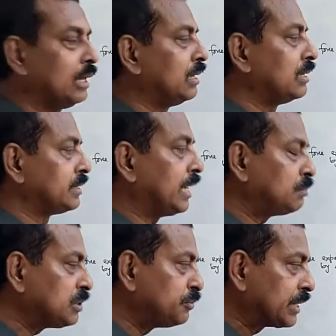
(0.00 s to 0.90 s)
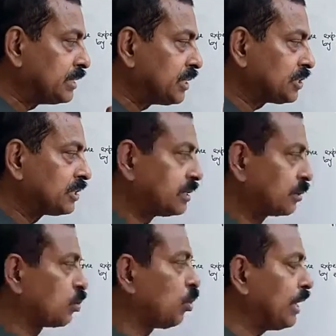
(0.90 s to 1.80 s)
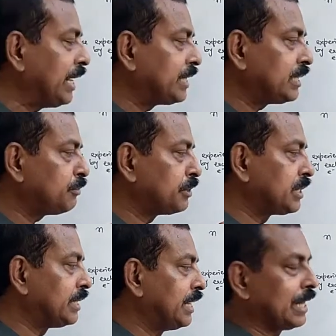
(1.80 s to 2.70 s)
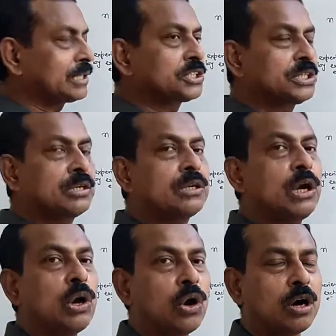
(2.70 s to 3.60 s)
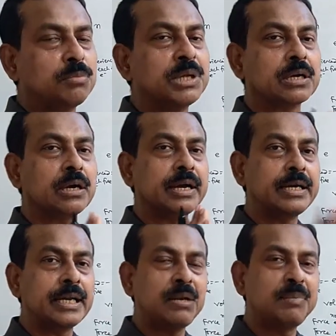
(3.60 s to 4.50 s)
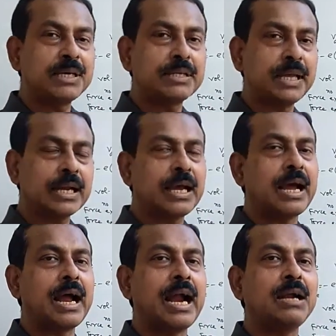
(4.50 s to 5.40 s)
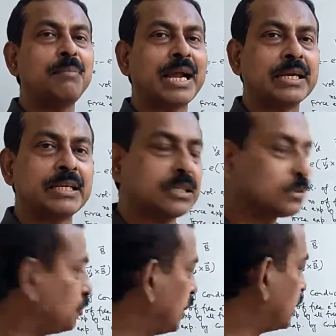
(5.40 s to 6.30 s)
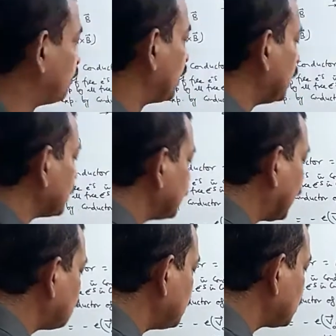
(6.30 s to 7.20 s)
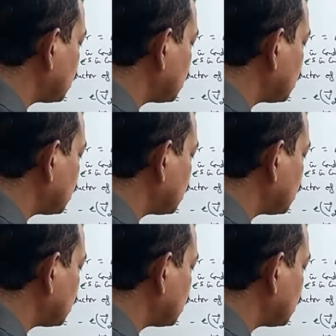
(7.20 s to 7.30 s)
That means we can just correlate it with the direction of the current element there and magnetic field. That means the